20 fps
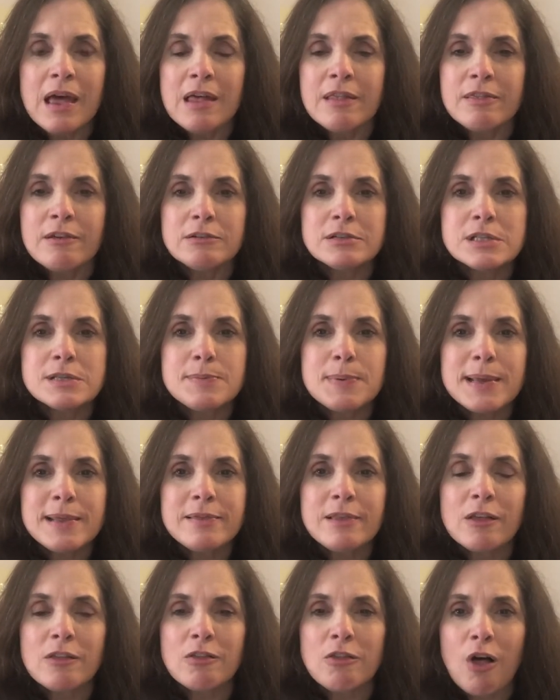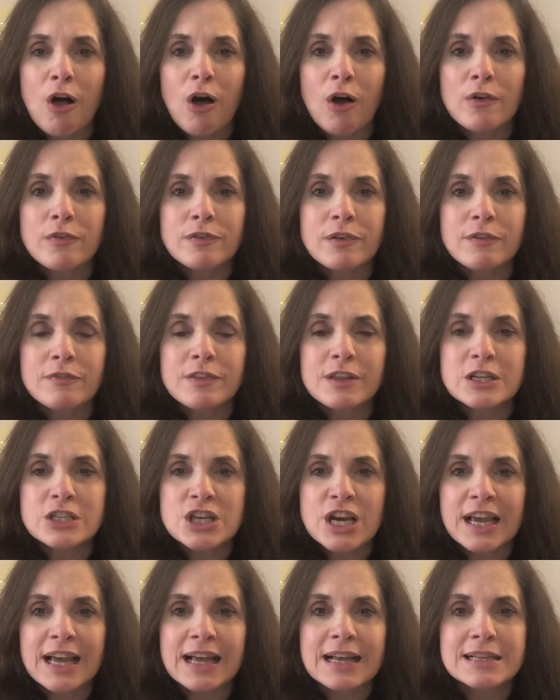There's been the loss of the
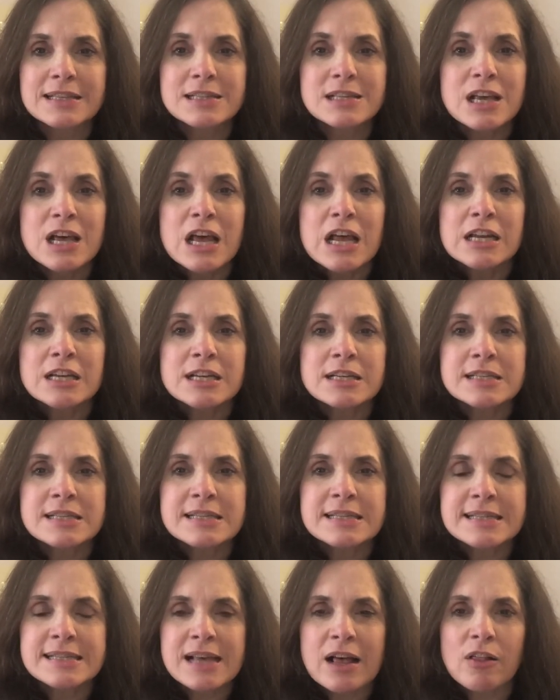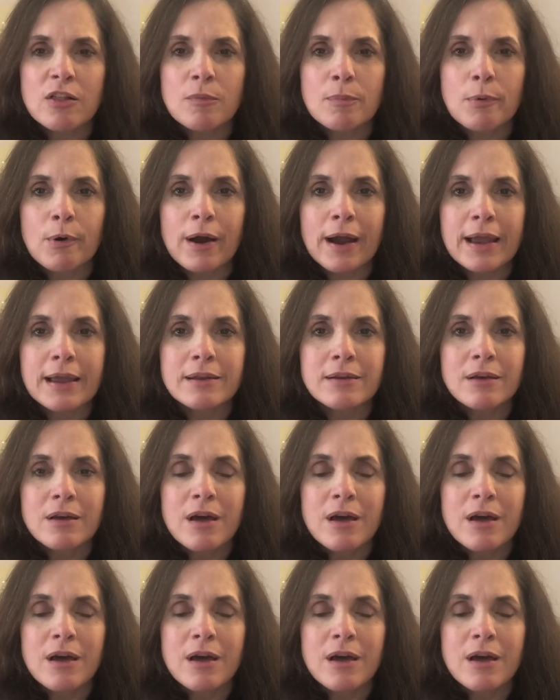chance to celebrate